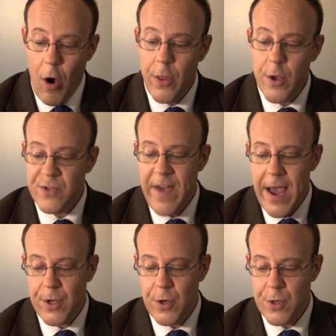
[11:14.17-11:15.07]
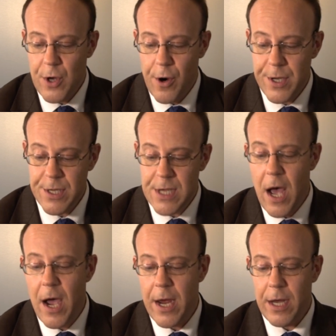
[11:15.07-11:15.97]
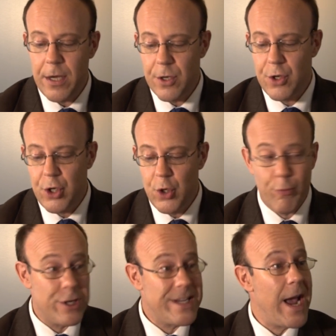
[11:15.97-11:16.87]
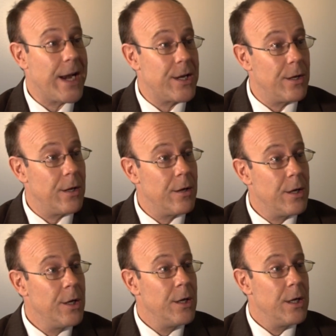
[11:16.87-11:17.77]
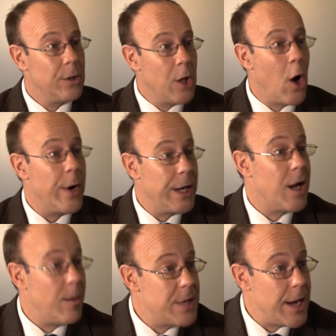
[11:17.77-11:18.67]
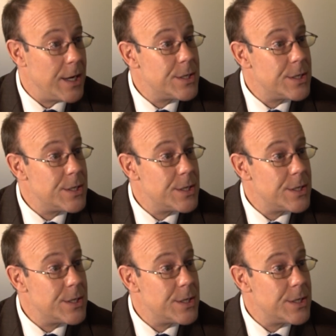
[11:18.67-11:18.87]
those factors are designed to protect low-income tenants.